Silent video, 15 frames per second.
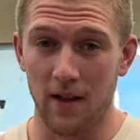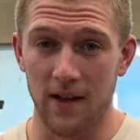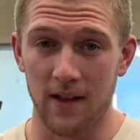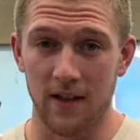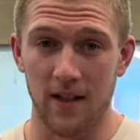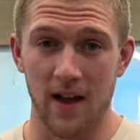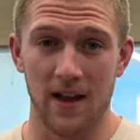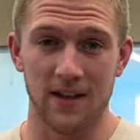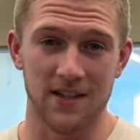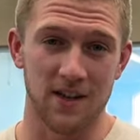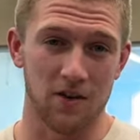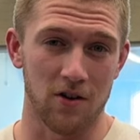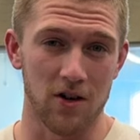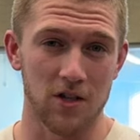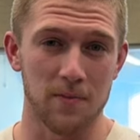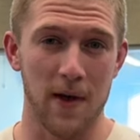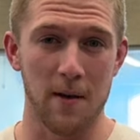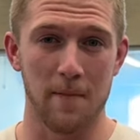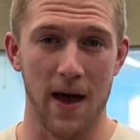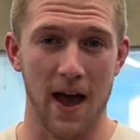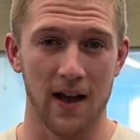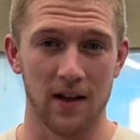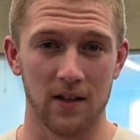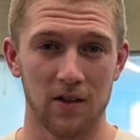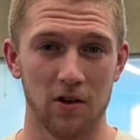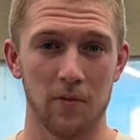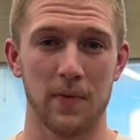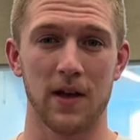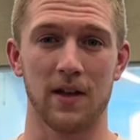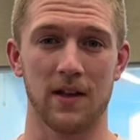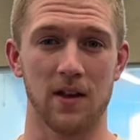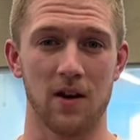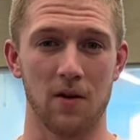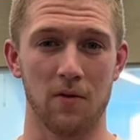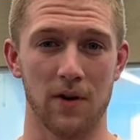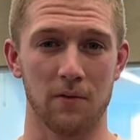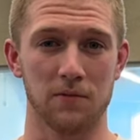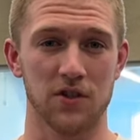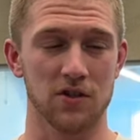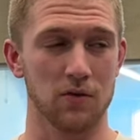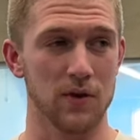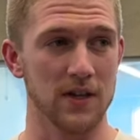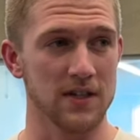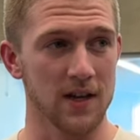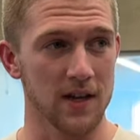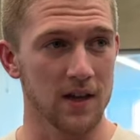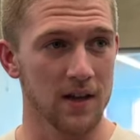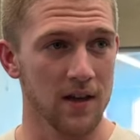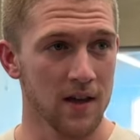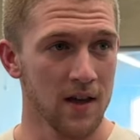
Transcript: incline because it hurts my back a little bit, you know, when I'm squeezing.